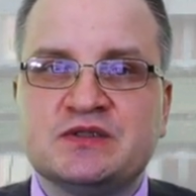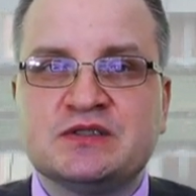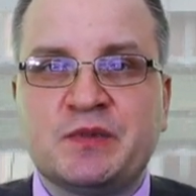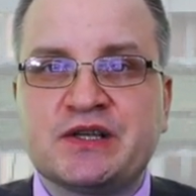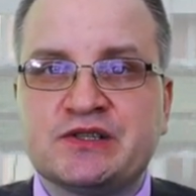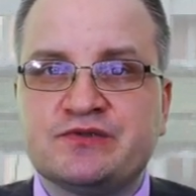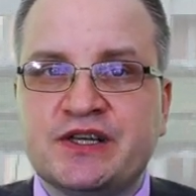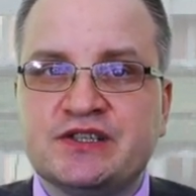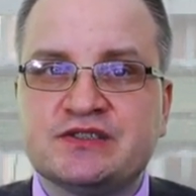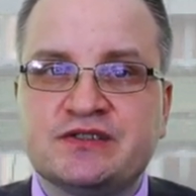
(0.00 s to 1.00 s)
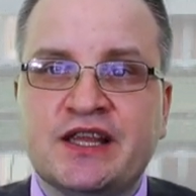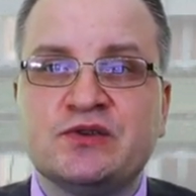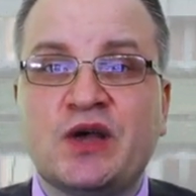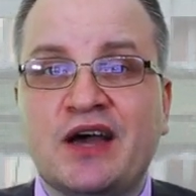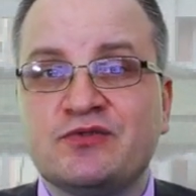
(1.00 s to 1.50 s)
special ranges,
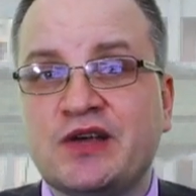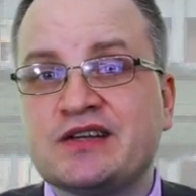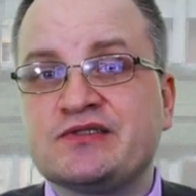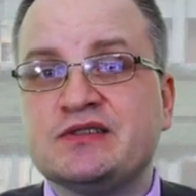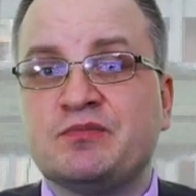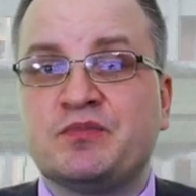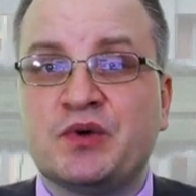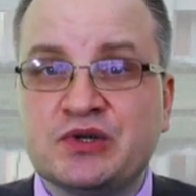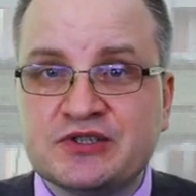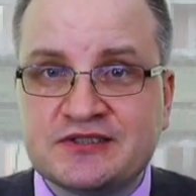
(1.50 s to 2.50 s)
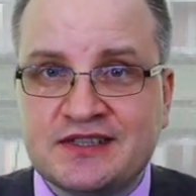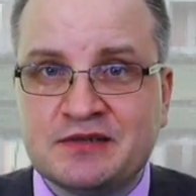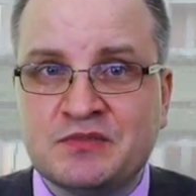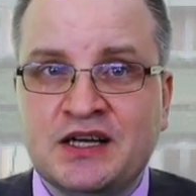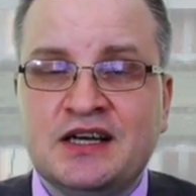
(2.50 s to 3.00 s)
then you have to actually purchase
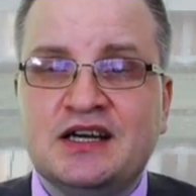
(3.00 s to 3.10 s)
them,